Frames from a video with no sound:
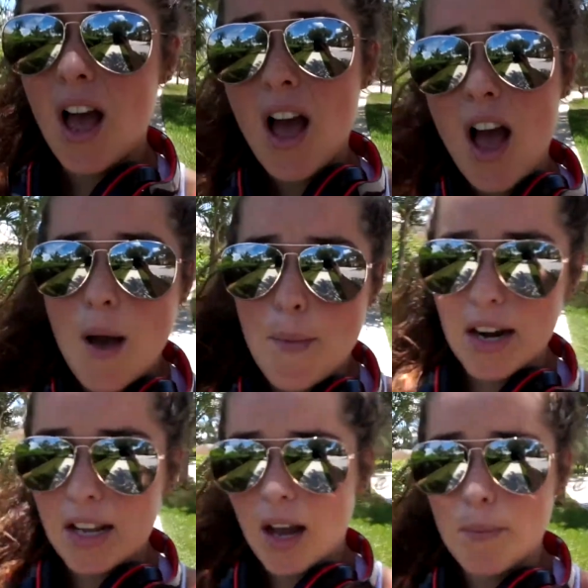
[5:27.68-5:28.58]
I'm
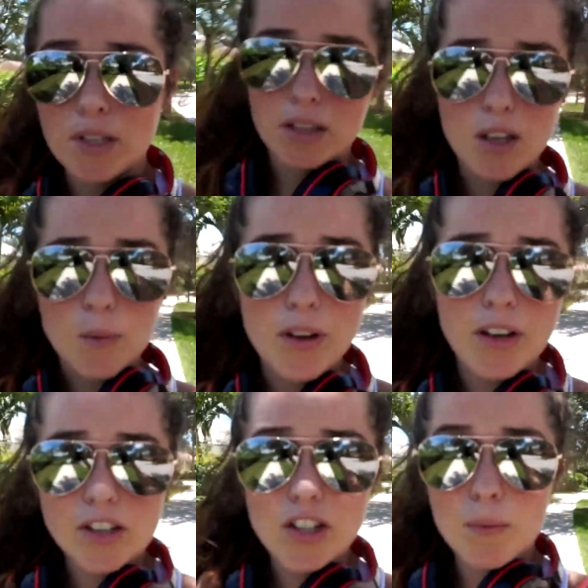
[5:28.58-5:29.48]
heading up to the
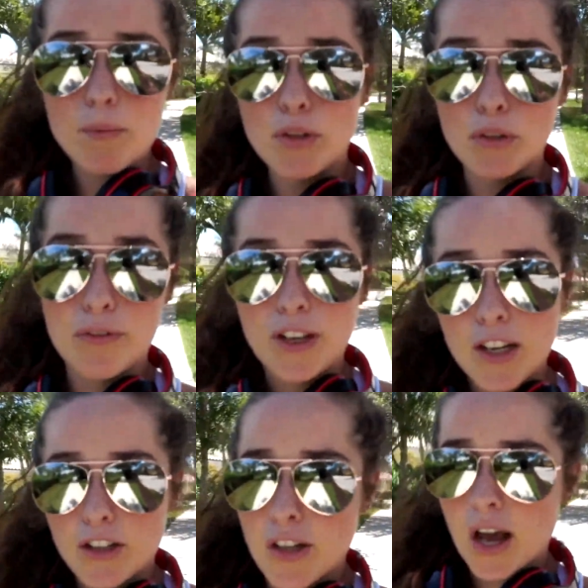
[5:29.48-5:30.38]
community gym to
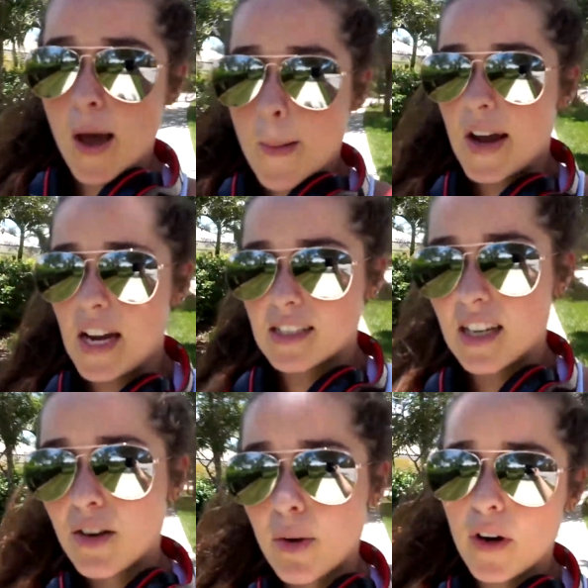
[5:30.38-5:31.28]
finish my
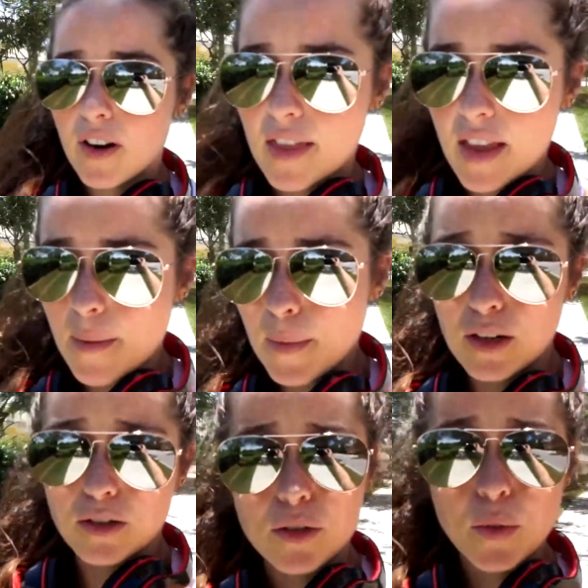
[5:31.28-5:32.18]
accessory work, then I'm going to
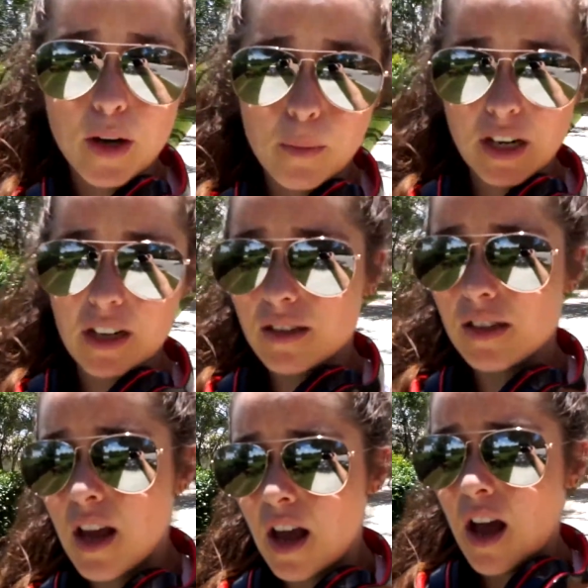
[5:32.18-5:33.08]
do 20 minutes
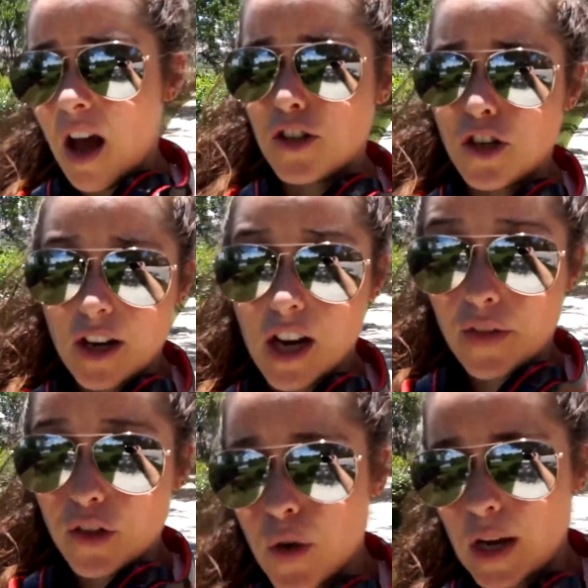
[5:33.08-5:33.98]
jogging on
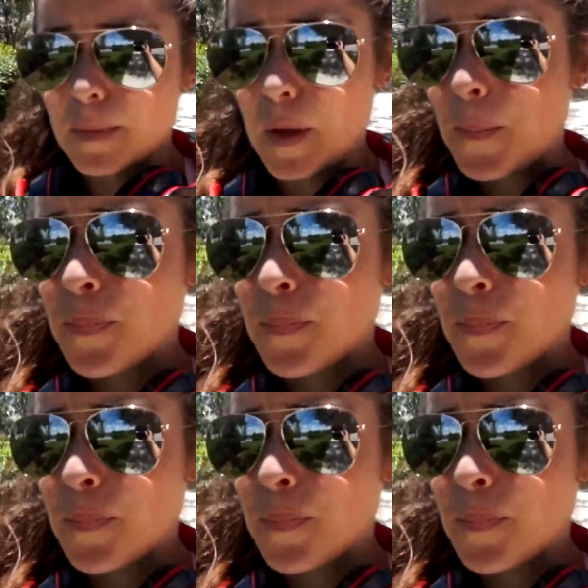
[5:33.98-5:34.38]
the treadmill.